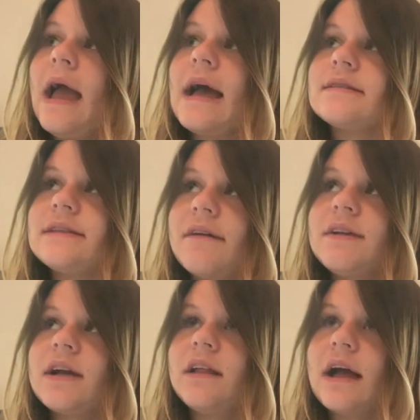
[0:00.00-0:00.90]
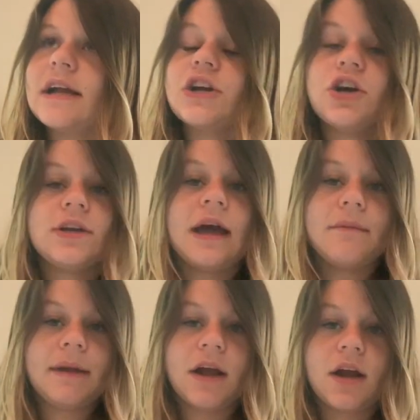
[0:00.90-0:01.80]
at 7 o'clock, I could
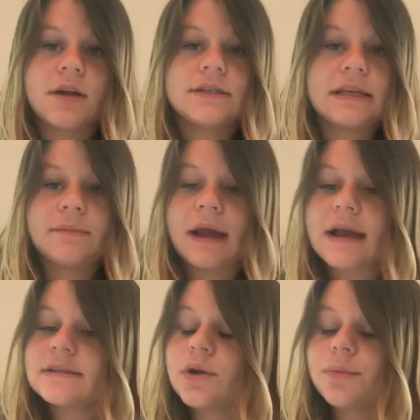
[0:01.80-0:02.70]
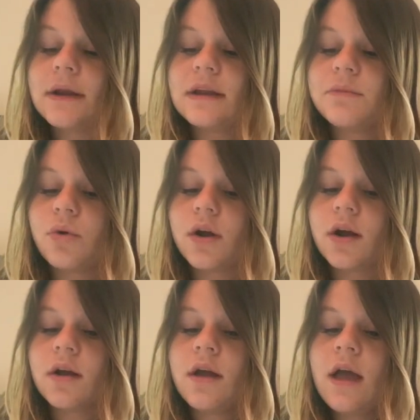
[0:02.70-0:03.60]
not bear to keep my eyes open anymore.